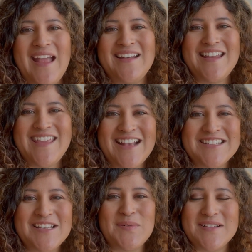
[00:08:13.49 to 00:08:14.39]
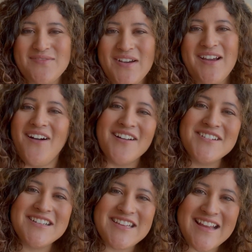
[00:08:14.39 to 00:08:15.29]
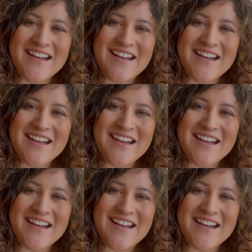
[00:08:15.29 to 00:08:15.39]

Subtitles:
And yes, it was very awkward to take